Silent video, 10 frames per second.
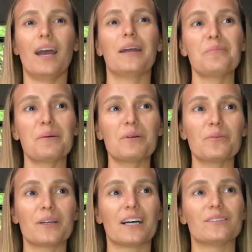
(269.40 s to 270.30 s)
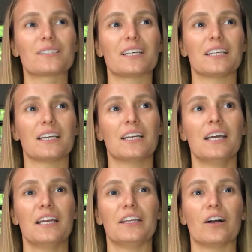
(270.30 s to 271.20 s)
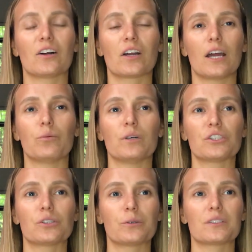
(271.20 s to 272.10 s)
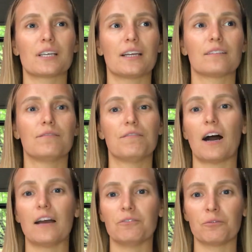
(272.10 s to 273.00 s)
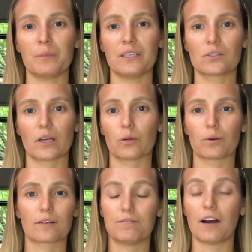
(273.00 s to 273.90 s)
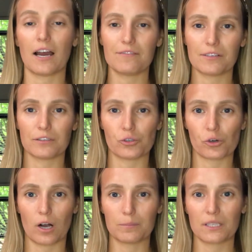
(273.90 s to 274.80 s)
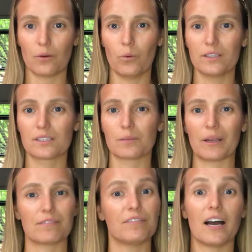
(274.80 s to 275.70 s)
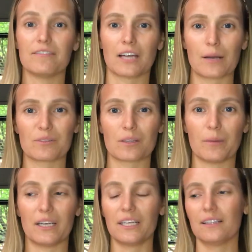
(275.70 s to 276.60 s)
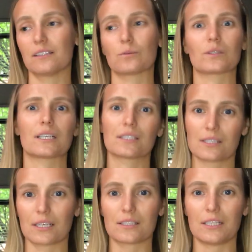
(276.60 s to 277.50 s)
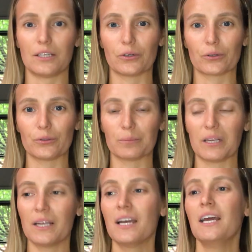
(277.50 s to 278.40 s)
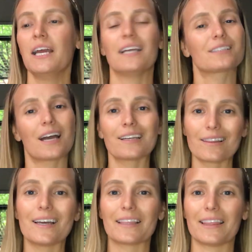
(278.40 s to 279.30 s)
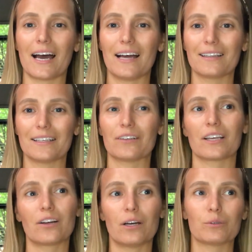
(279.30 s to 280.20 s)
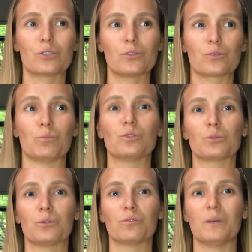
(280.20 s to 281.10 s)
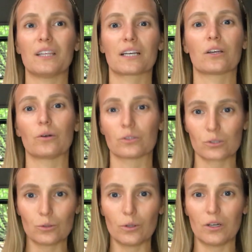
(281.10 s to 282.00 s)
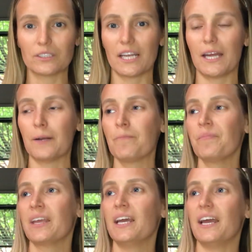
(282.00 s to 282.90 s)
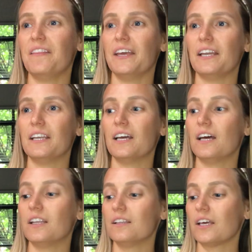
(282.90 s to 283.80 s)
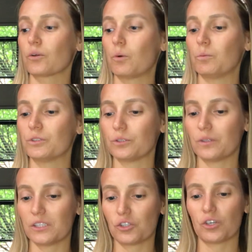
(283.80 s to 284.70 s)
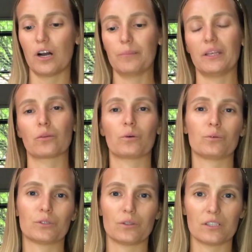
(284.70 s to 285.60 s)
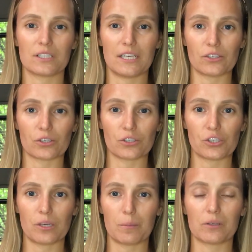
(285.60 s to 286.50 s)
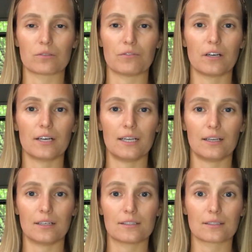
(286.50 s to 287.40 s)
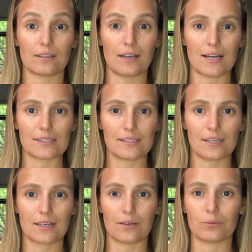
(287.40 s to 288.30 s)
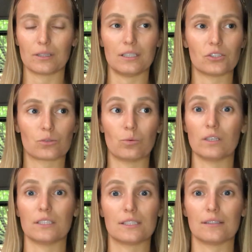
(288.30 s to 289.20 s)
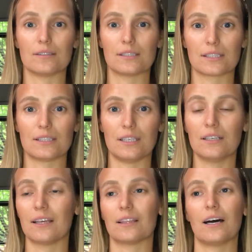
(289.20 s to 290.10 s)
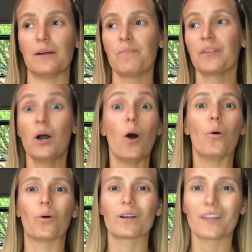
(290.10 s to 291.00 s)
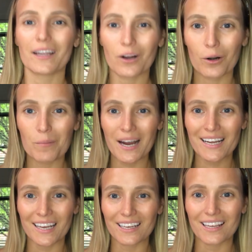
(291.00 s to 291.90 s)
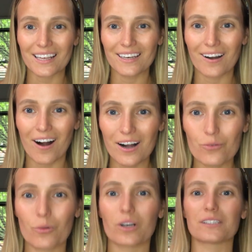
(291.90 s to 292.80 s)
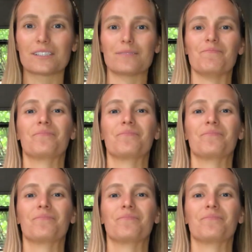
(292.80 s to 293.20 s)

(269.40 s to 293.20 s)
remember when I was younger, I wish there was 5 of me so I could work 5 different jobs at once to make 5 times the money. This was 16-year-old me. It's kind of like that. You're oh, I wish there was multiple of me that could go to school all day, and then the other one will do this job, the other one will do this internship. I was very scholastic. I really just wanted to succeed, and I thought, or like Hermione in Hogwarts.